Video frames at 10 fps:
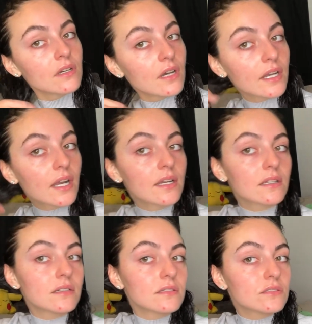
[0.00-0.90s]

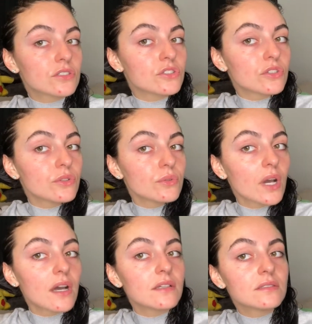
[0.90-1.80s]
To show you
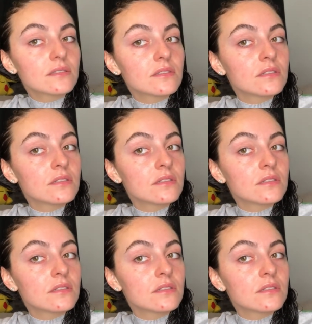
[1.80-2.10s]
guys.